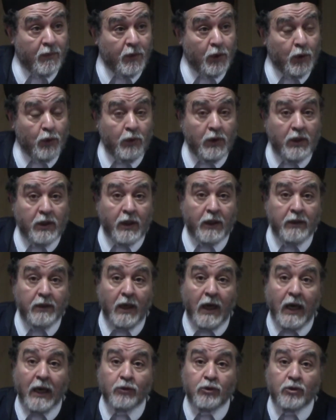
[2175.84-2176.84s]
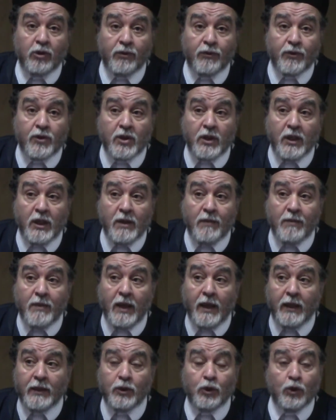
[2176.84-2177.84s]
you will run out of steam
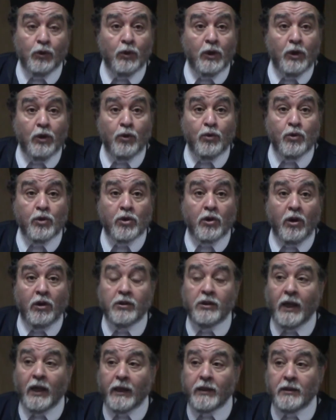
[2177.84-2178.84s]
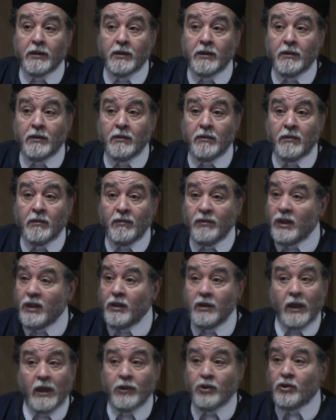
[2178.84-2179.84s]
and you will lose contact.
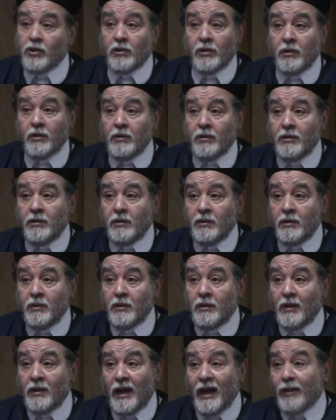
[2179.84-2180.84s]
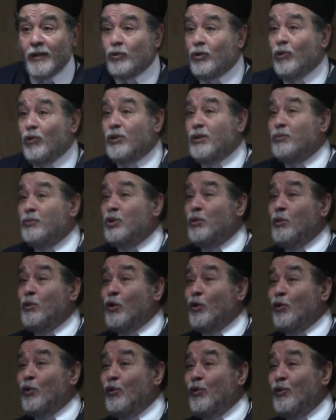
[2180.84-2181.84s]
Very natural. I'll call them
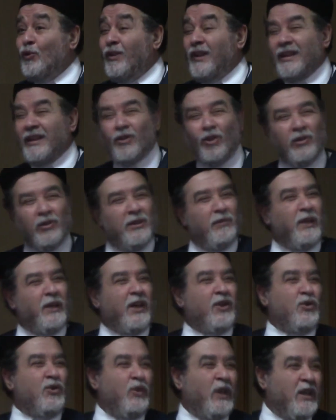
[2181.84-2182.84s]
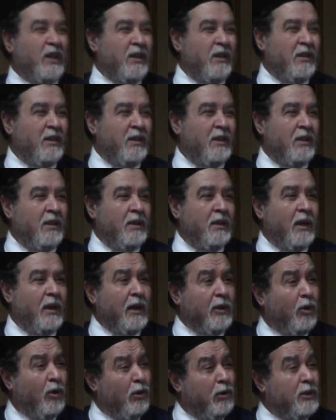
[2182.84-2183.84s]
tomorrow, I'll call them next week,
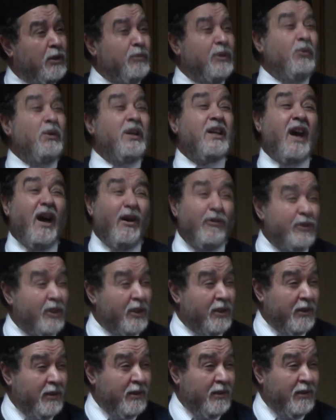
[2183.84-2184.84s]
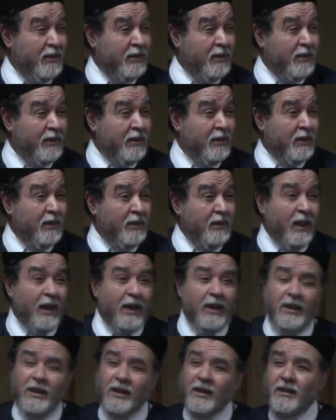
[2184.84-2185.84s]
I'll call them the week after.
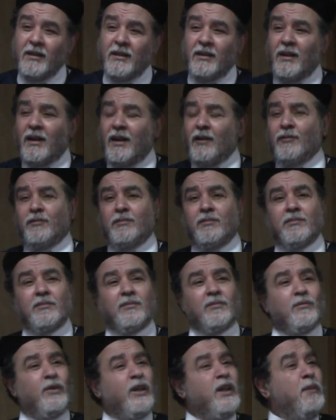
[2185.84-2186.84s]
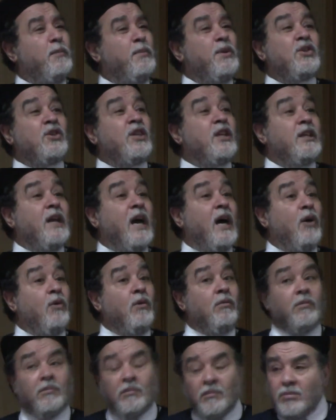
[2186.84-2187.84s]
Yahi, I'm very busy
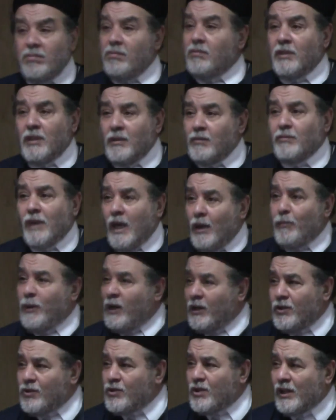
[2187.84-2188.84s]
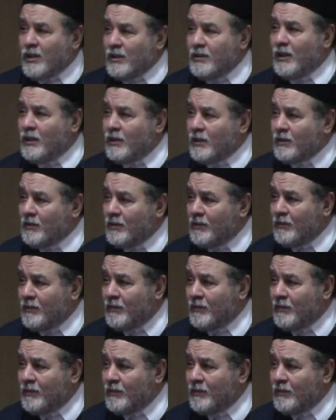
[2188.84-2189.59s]
now, my parents are there.